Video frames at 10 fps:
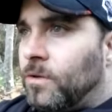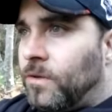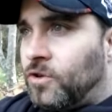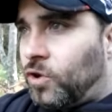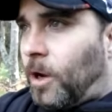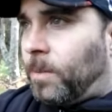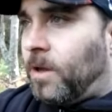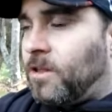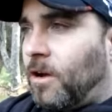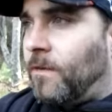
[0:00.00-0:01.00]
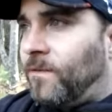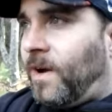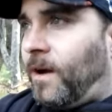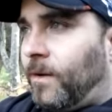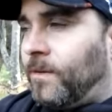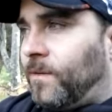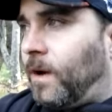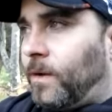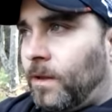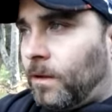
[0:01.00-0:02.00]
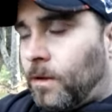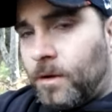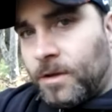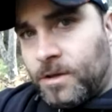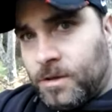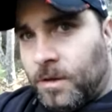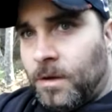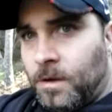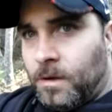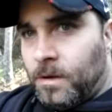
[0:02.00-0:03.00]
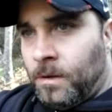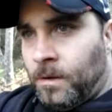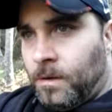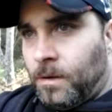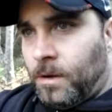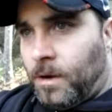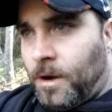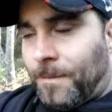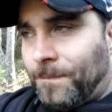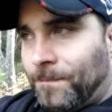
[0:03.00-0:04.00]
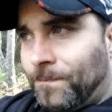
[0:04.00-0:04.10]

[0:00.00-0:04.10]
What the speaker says: the droppings are very, very large. Probably